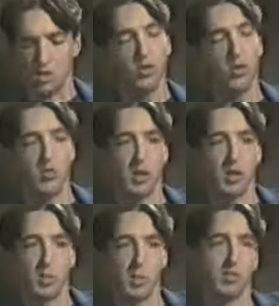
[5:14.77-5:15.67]
Should you
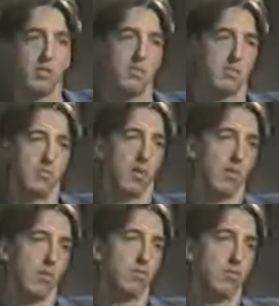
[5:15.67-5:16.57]
be in prison
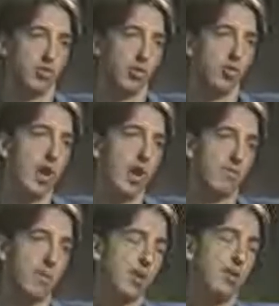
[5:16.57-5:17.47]
at all? Should you
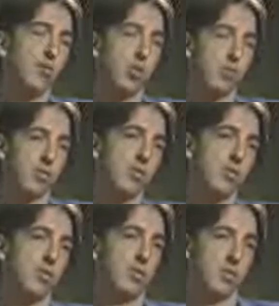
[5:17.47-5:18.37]
have been in prison?